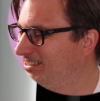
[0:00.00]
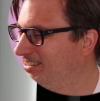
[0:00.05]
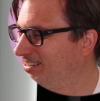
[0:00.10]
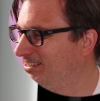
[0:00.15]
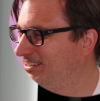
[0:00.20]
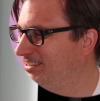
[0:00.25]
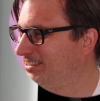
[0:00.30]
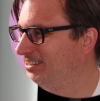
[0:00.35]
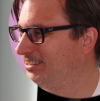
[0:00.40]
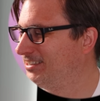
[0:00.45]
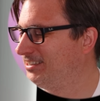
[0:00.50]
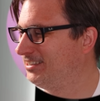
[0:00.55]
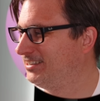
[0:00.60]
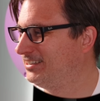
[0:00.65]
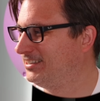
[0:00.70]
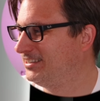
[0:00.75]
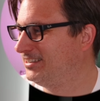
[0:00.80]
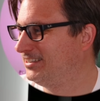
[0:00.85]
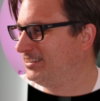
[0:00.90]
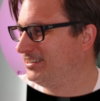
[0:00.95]

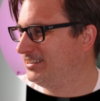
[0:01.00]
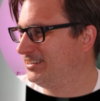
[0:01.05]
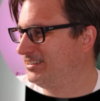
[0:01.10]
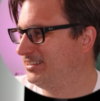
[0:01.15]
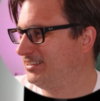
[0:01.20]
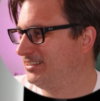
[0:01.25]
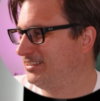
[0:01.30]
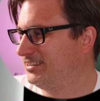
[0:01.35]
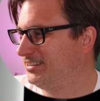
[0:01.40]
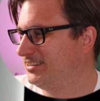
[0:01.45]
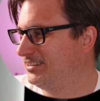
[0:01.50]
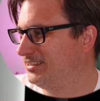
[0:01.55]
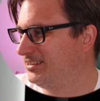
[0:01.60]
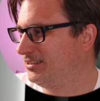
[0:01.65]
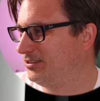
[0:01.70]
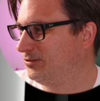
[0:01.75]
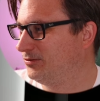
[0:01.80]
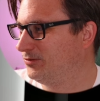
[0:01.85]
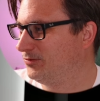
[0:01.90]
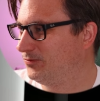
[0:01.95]

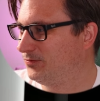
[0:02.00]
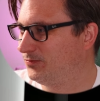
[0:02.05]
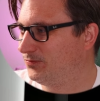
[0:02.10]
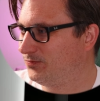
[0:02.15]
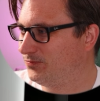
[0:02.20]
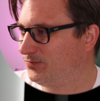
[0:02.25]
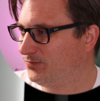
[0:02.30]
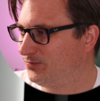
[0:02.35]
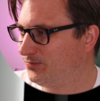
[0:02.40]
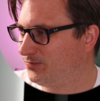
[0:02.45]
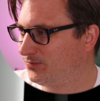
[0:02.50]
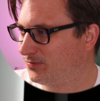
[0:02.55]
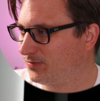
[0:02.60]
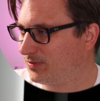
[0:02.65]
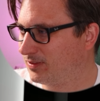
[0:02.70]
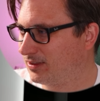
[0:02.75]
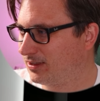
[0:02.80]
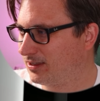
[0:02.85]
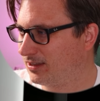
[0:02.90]
[no speech]